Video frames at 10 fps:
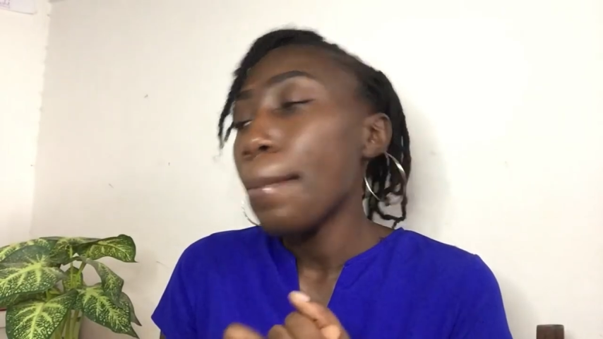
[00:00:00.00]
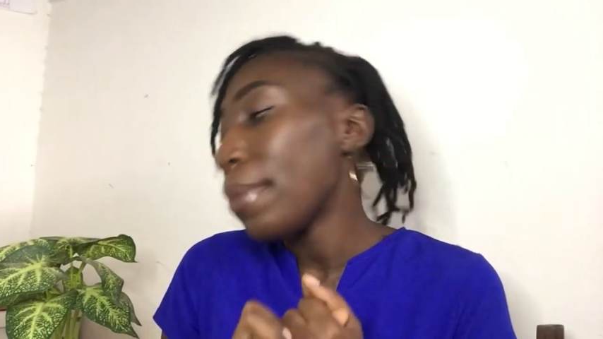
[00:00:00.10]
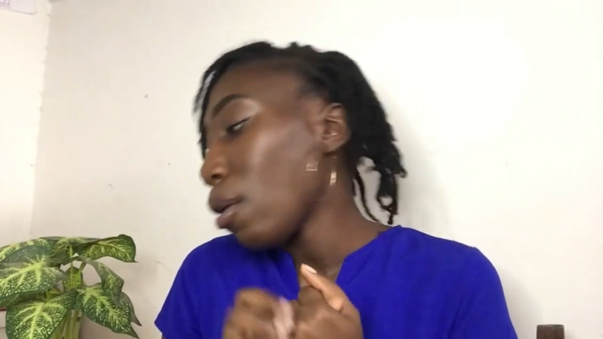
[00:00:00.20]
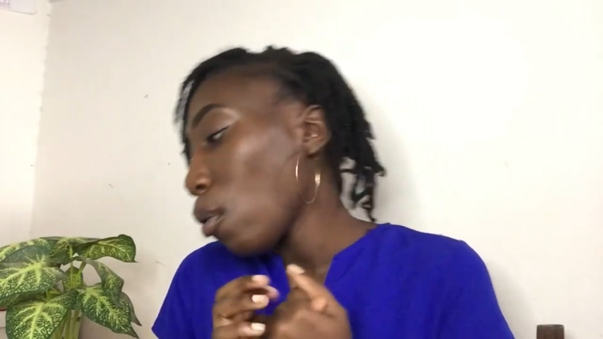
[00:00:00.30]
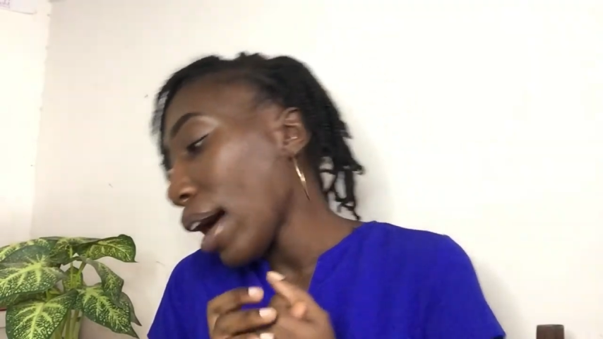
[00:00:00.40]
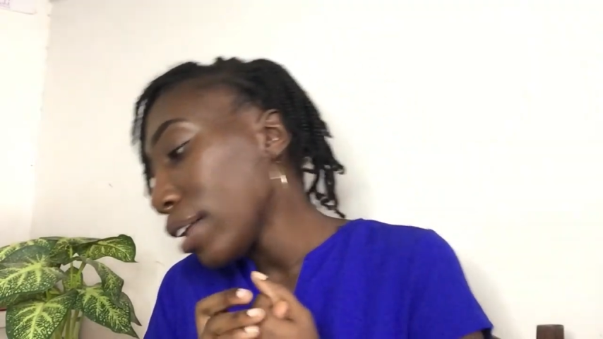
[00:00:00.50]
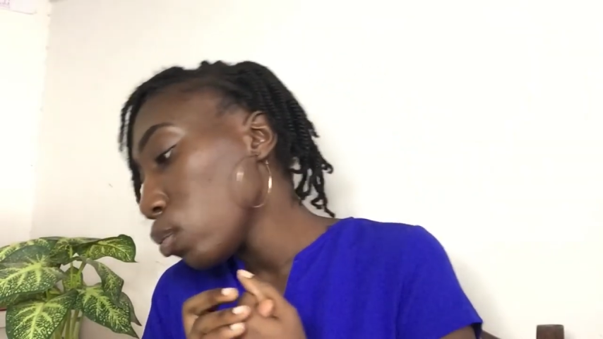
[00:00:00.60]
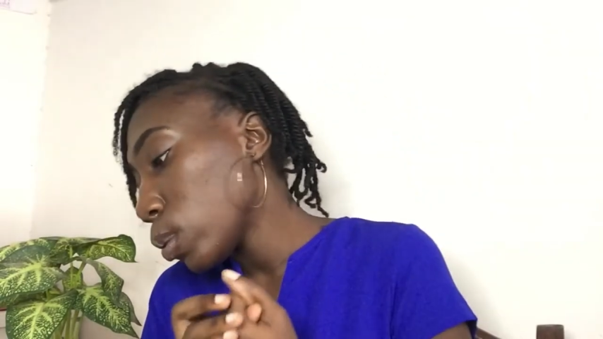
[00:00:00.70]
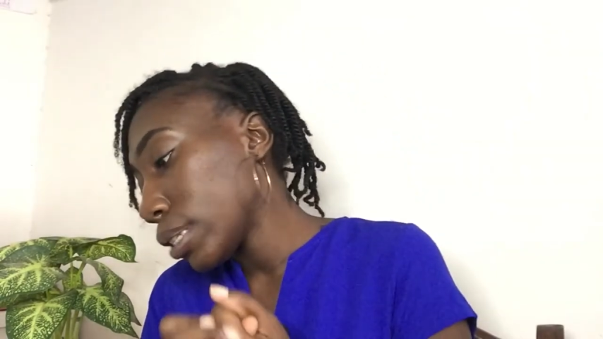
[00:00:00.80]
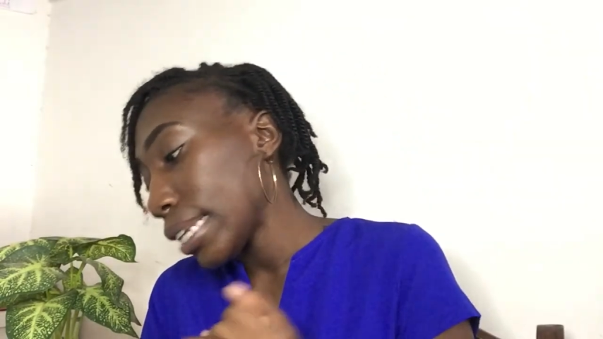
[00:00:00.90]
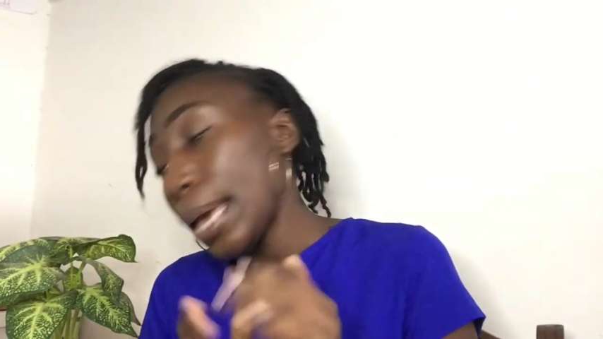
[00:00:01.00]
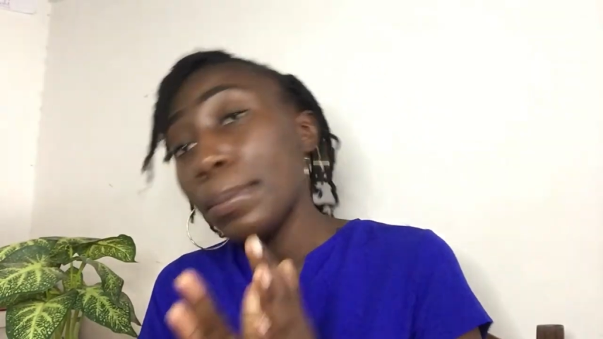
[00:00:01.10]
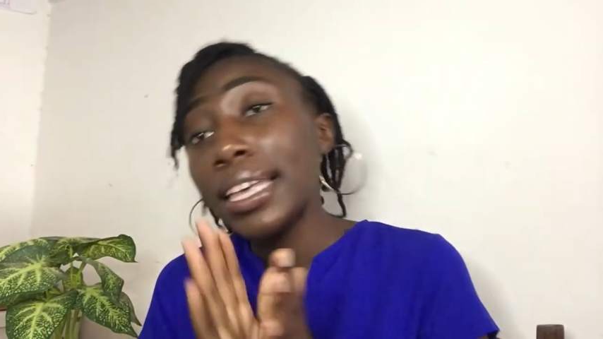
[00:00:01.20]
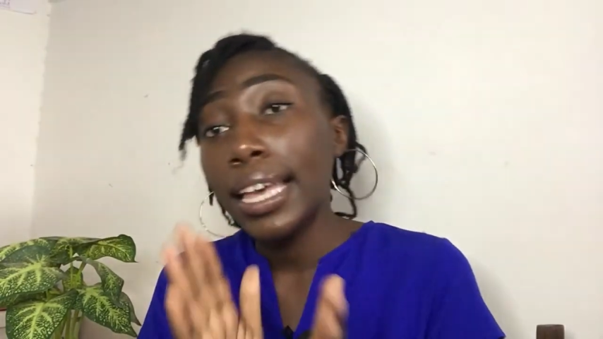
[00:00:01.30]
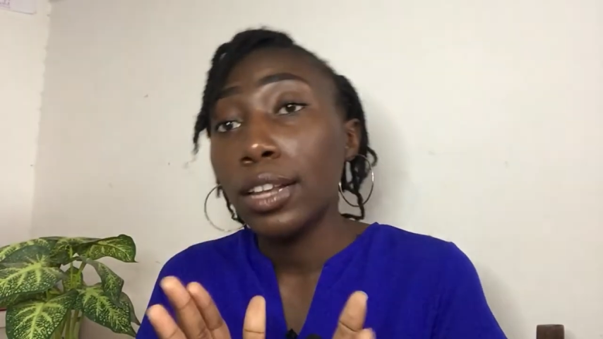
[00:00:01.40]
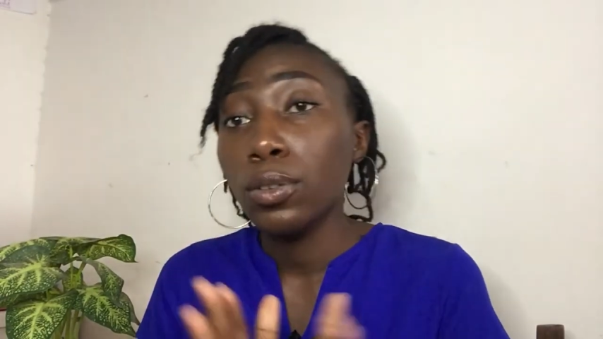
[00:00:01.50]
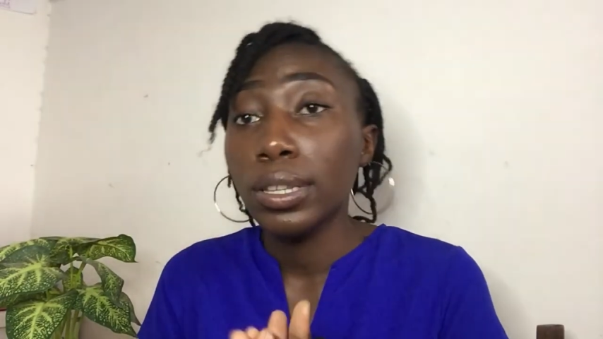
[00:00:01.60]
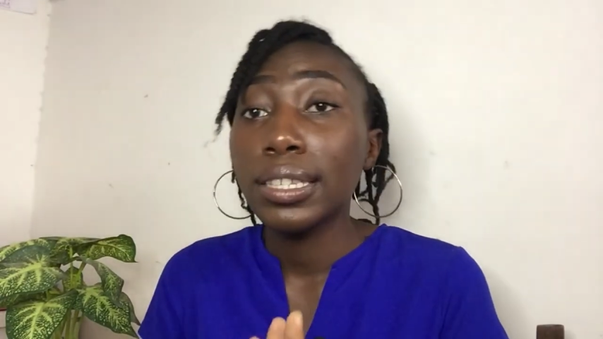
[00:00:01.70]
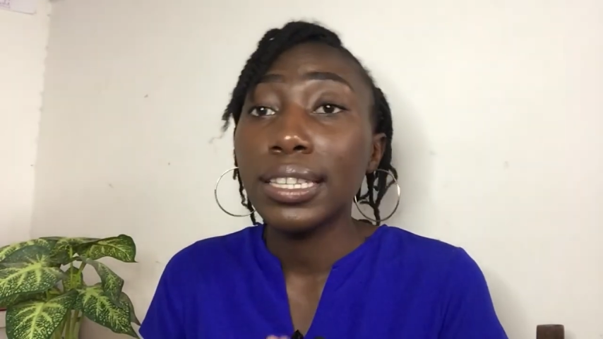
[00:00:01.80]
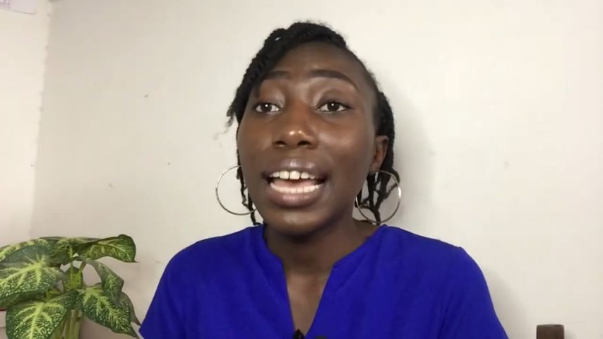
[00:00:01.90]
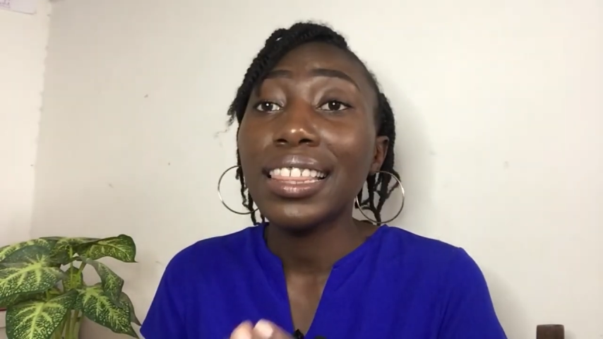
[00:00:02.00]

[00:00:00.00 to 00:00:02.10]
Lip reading: number one was MK Notes.